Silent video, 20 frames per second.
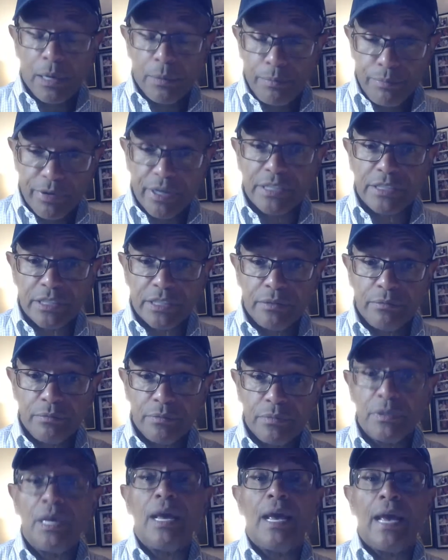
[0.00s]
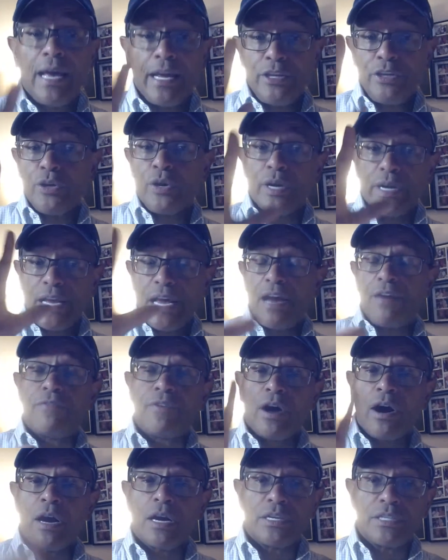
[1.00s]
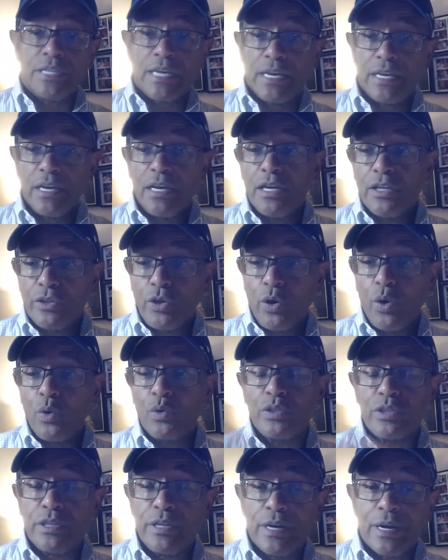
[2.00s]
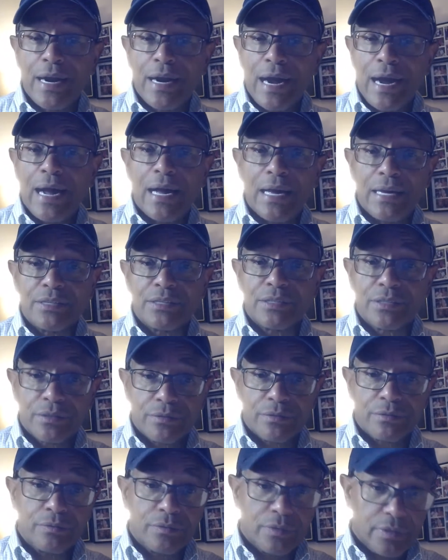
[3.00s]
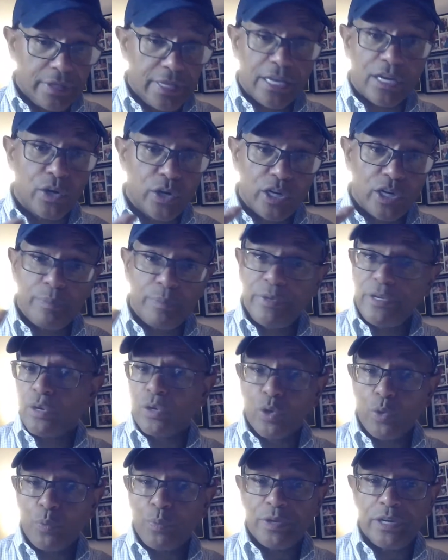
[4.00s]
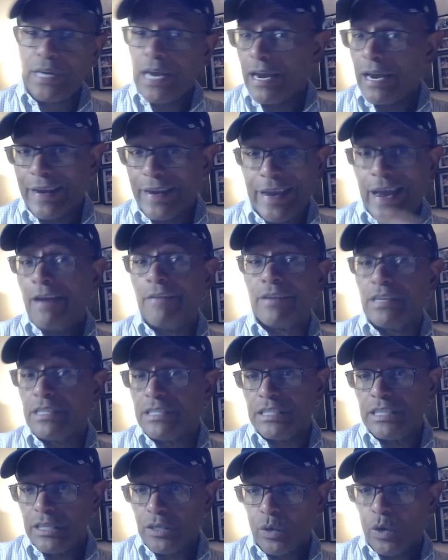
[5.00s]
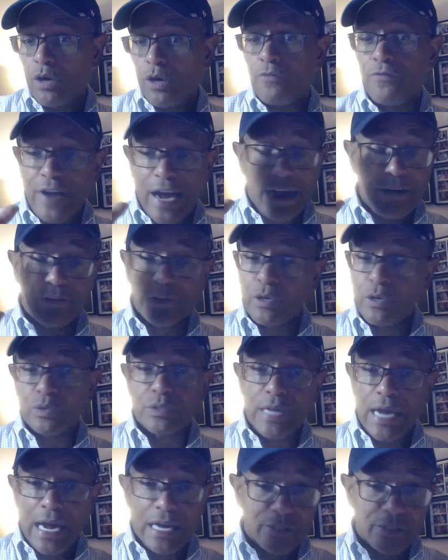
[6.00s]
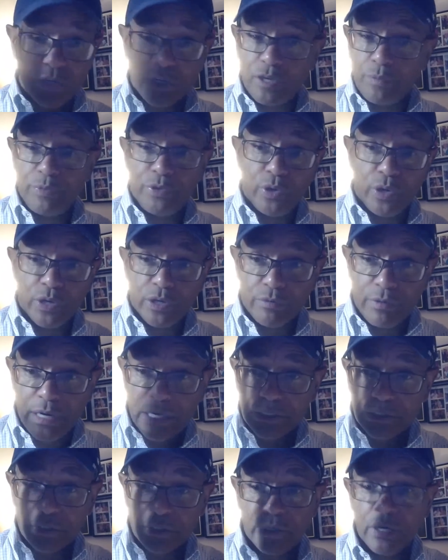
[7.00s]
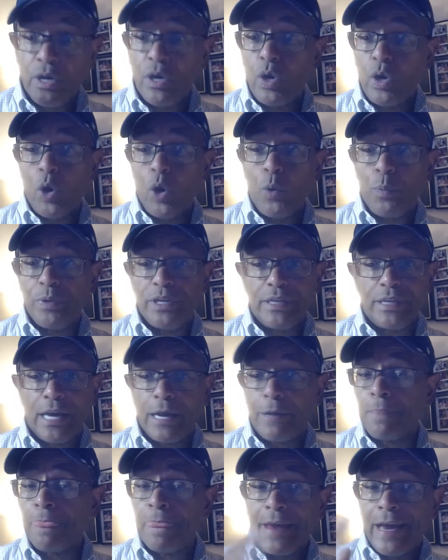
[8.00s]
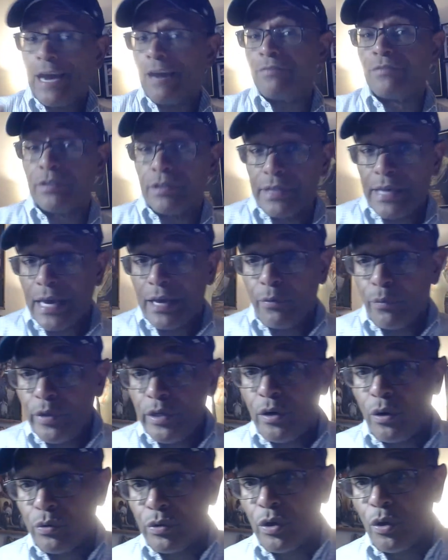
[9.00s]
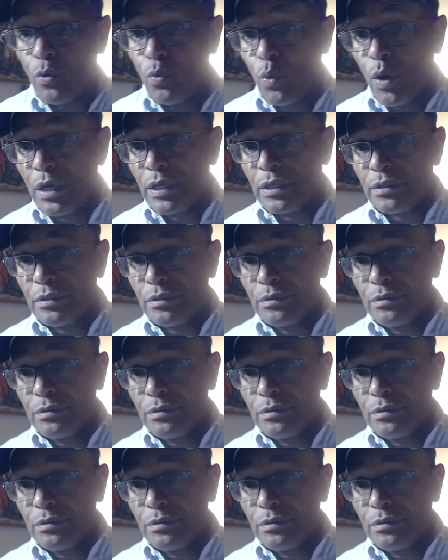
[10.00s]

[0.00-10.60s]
Brunson, and you're going to have RJ. Those are your guys that are going to be on opening night, guaranteed. All 5 of those guys are going to be on the roster opening night. After that, we don't know what.